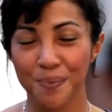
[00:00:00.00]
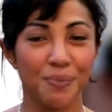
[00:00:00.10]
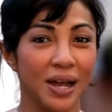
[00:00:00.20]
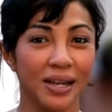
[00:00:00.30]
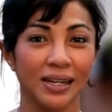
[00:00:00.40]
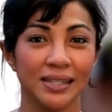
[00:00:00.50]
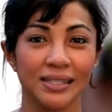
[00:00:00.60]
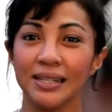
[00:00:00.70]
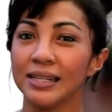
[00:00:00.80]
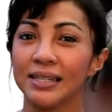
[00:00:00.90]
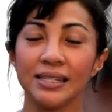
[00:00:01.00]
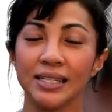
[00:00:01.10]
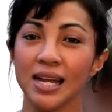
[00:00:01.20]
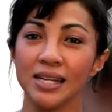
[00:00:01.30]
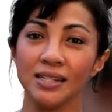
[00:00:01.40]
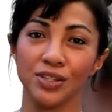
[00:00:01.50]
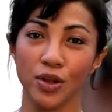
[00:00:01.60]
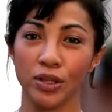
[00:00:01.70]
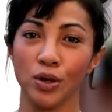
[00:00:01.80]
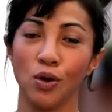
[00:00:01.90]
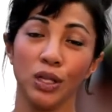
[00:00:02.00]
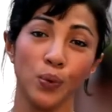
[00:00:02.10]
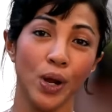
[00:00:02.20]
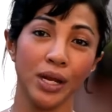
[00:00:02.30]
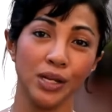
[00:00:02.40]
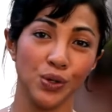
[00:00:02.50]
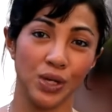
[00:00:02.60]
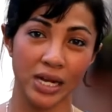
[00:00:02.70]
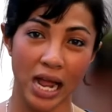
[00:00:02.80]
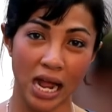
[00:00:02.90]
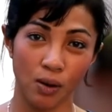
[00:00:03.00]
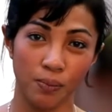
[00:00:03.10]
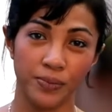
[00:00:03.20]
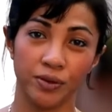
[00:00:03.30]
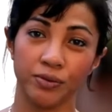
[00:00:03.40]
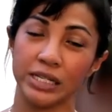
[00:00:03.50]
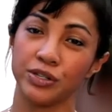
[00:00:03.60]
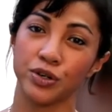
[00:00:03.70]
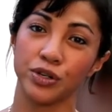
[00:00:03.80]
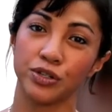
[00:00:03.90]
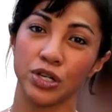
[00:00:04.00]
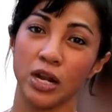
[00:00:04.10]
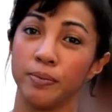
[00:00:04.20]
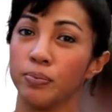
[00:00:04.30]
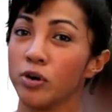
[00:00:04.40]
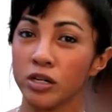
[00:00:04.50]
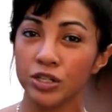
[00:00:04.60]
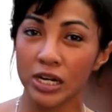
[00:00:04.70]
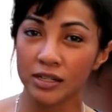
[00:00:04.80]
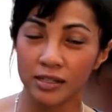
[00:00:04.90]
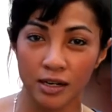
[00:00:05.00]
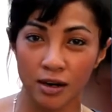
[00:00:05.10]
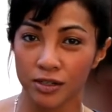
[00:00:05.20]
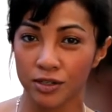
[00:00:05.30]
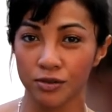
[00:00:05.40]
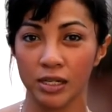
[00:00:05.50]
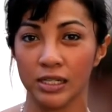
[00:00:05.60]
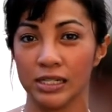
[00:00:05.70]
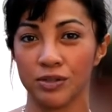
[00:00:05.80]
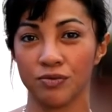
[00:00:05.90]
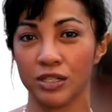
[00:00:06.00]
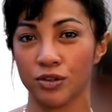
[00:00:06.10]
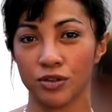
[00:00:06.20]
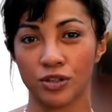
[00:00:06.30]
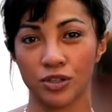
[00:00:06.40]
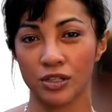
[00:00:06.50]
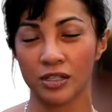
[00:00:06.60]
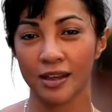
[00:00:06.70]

But citizen science is not the only way that you can help the research and the projects that are doing these researches.